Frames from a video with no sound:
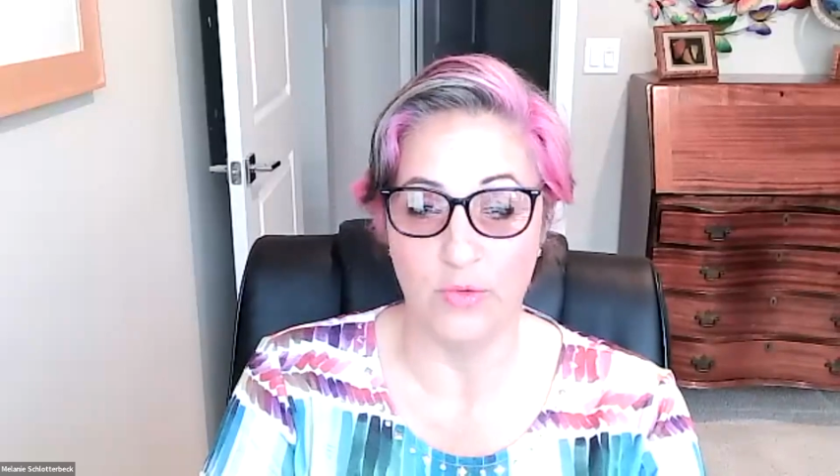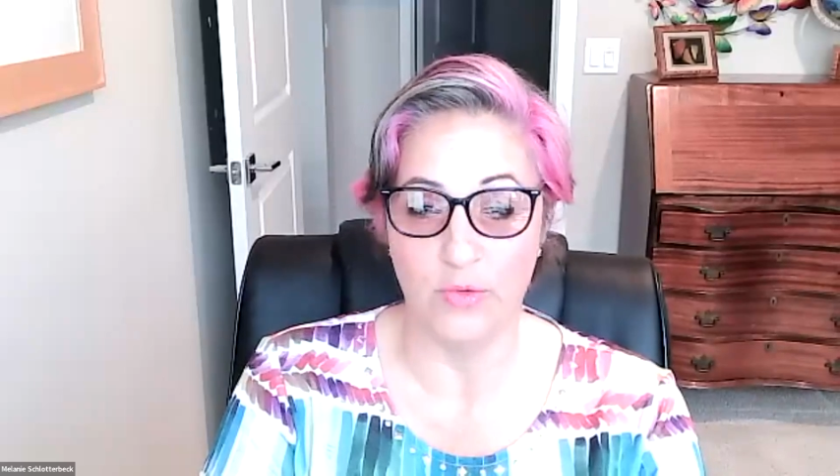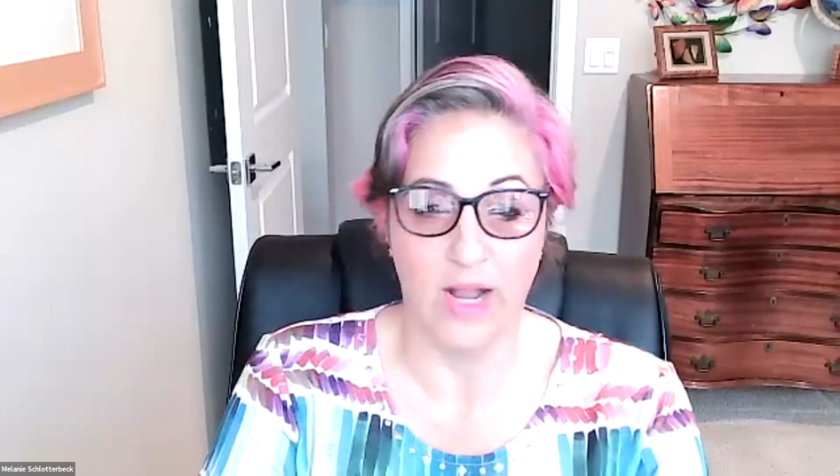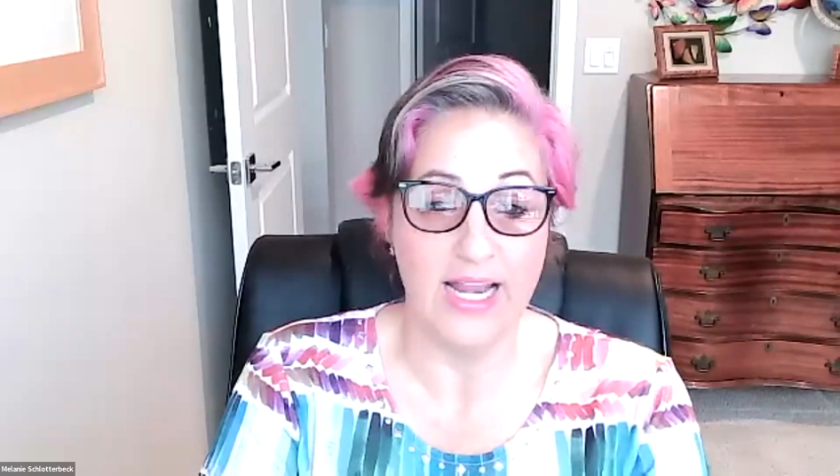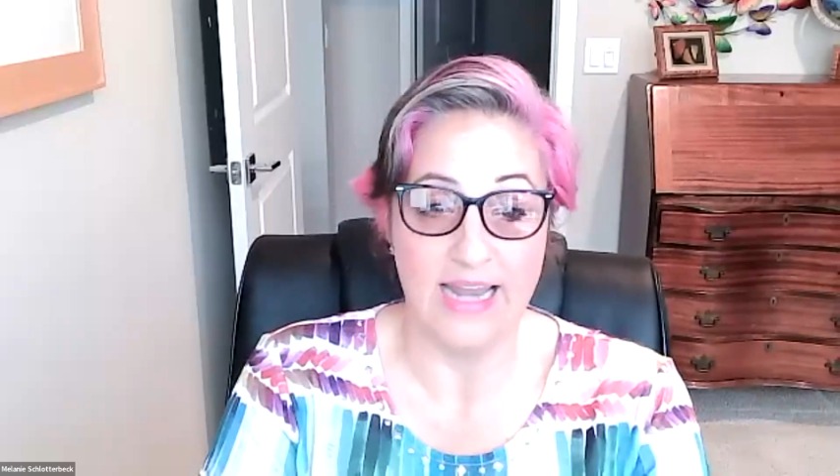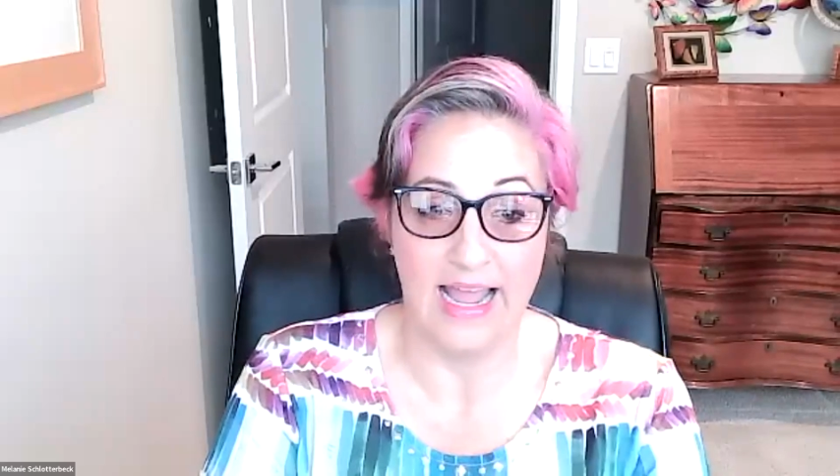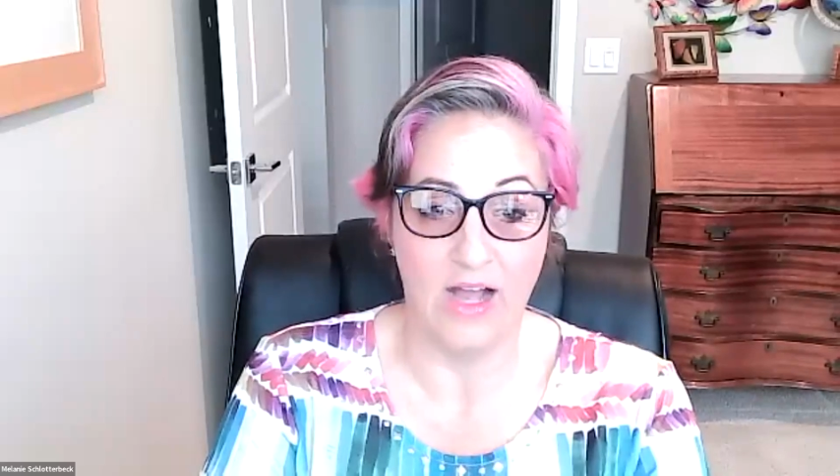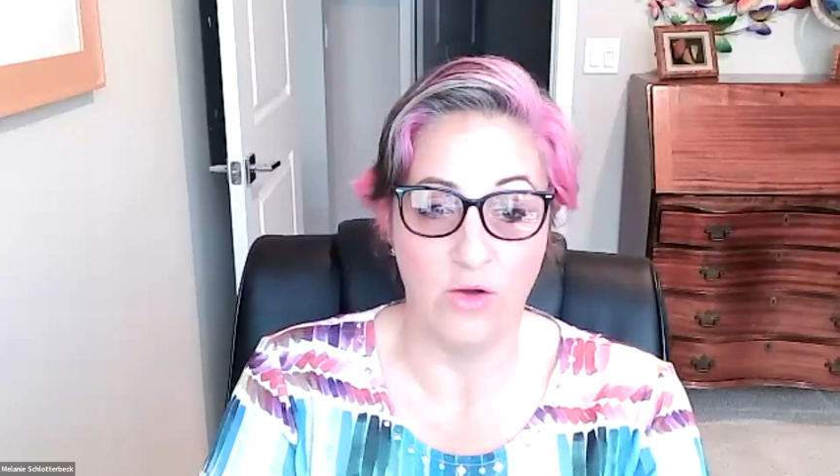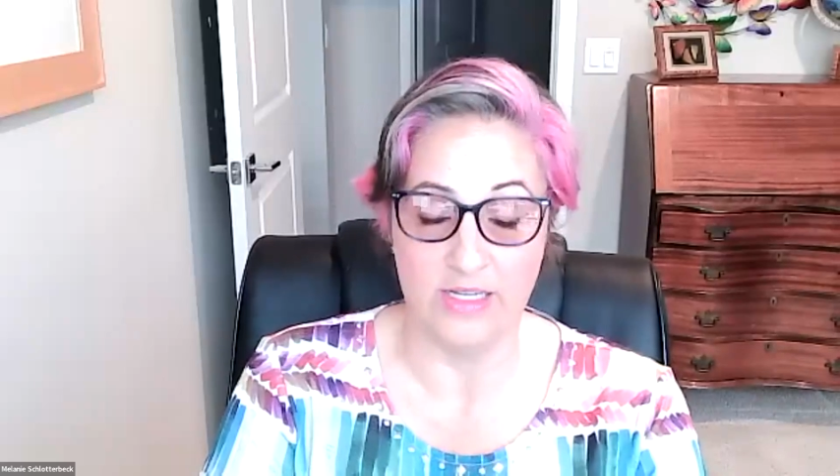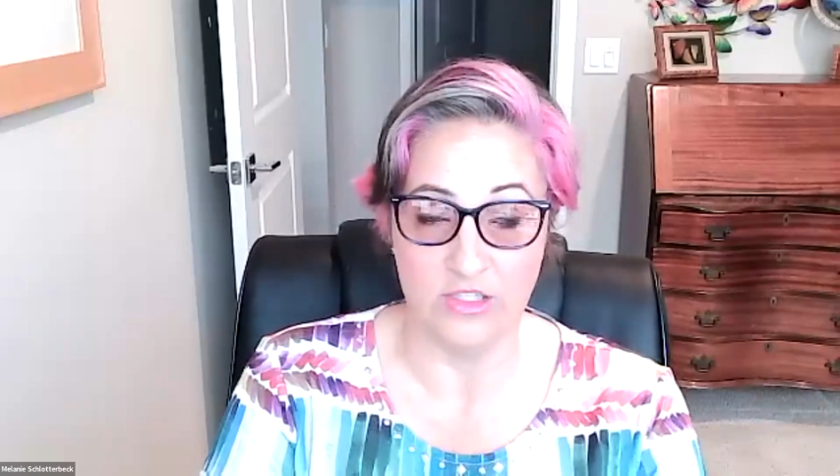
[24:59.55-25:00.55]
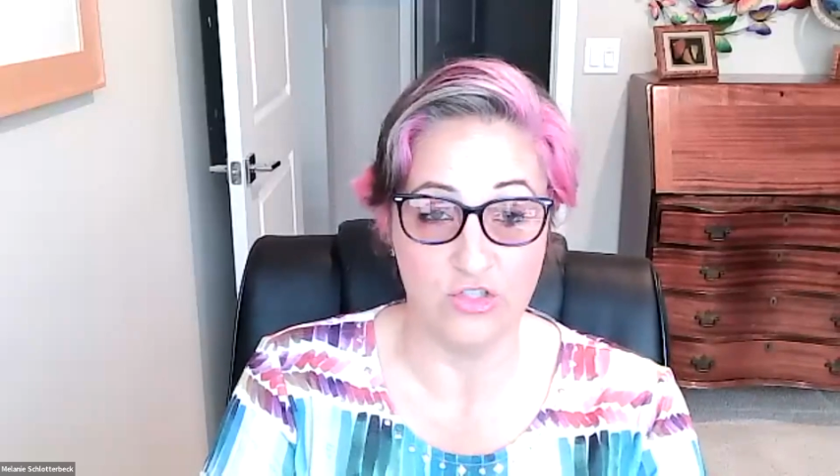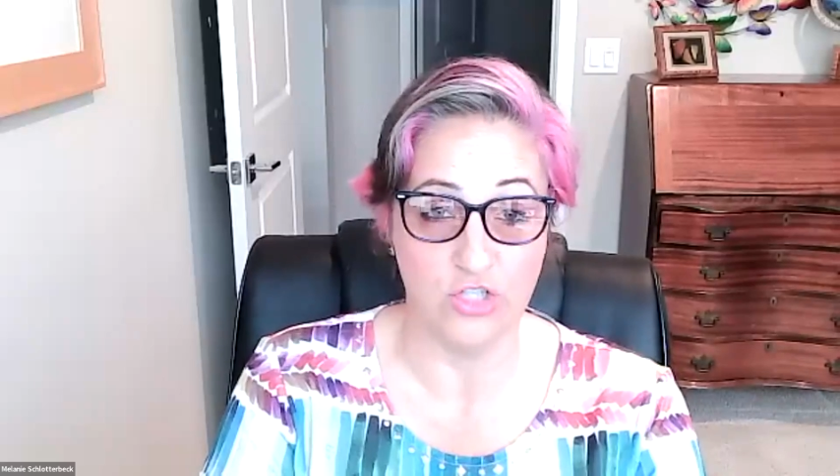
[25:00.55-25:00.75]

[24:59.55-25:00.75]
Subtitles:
but right now it's